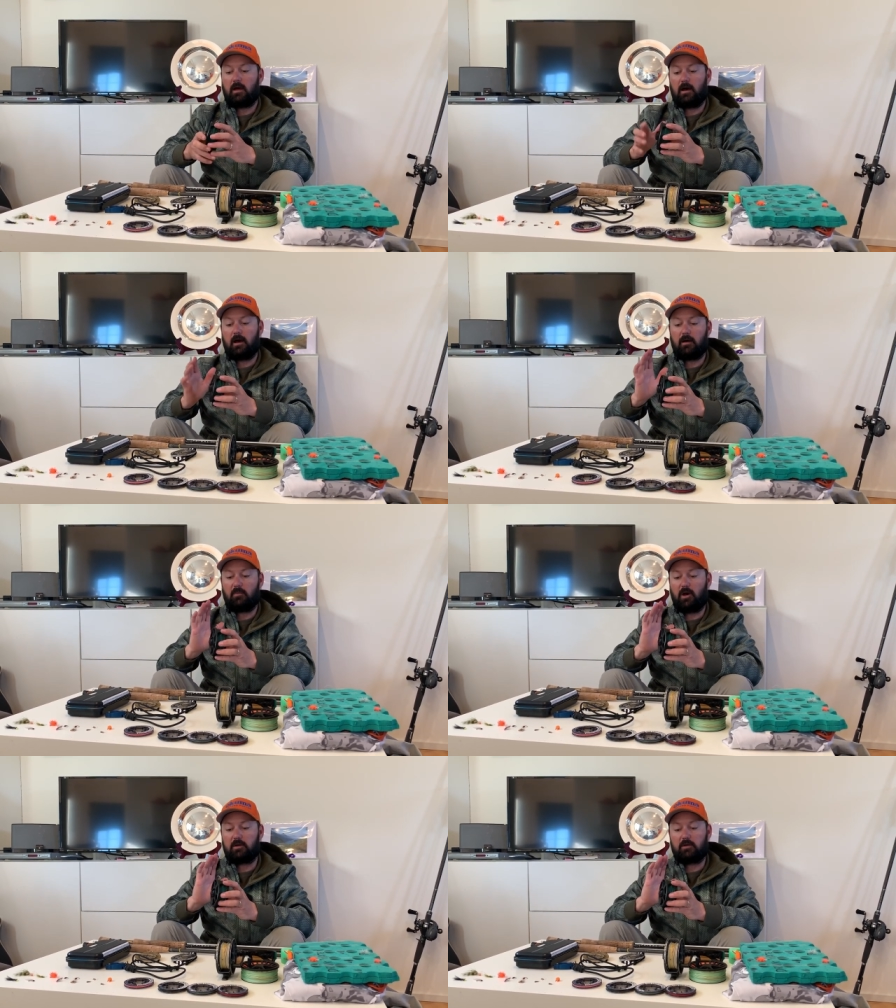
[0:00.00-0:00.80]

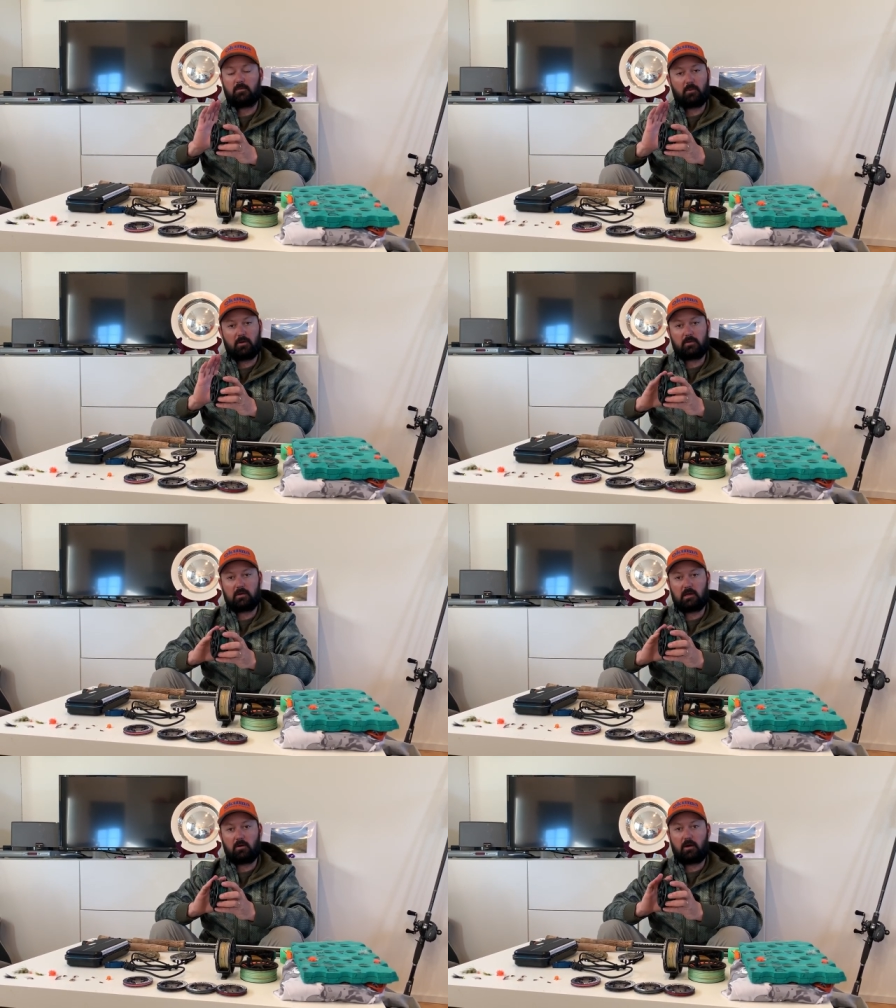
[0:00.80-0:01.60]
Um, I used both the
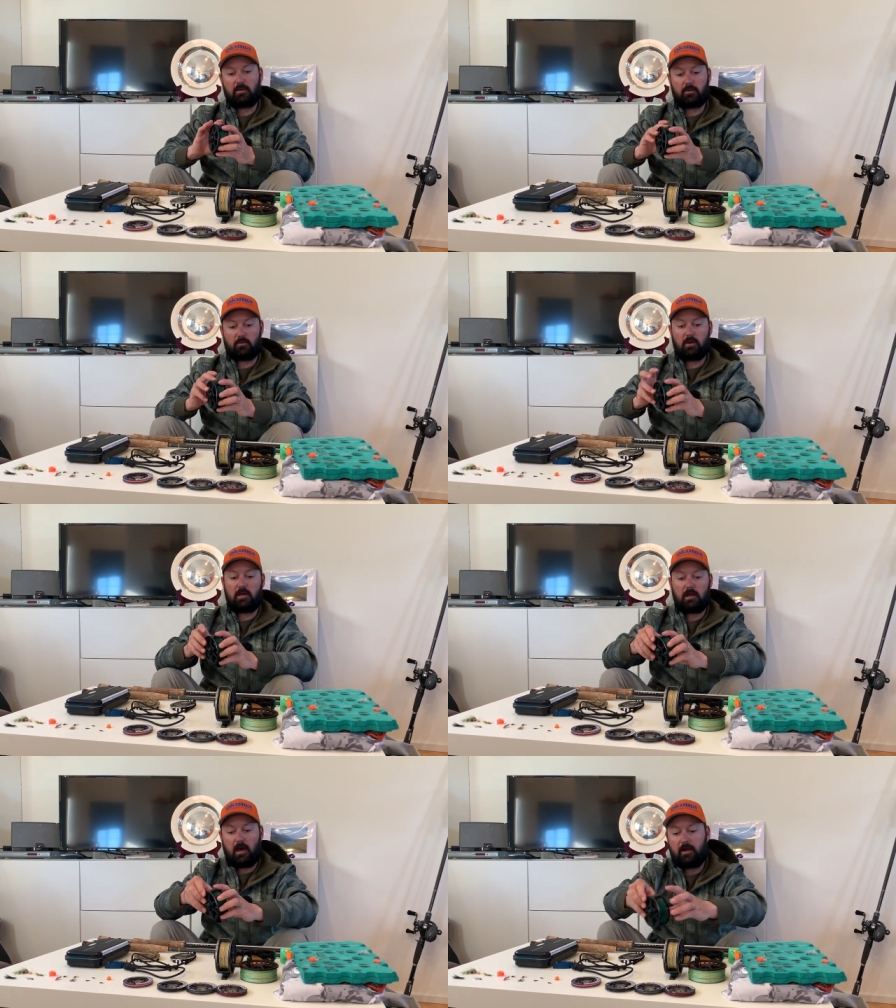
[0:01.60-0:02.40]
DI3